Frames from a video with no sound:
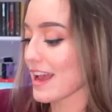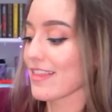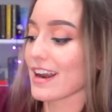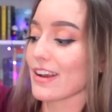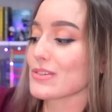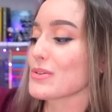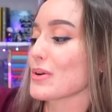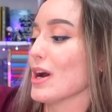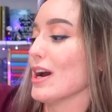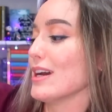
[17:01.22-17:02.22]
And then I also
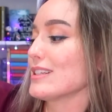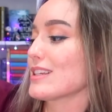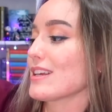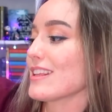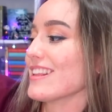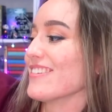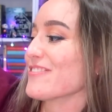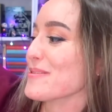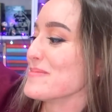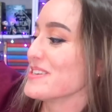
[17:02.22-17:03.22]
got
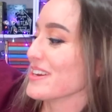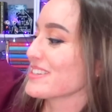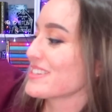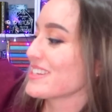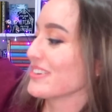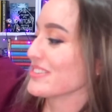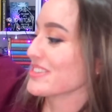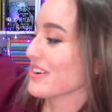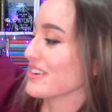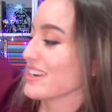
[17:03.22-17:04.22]
From Dust Till
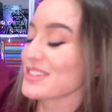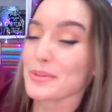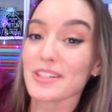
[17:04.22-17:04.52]
Donuts,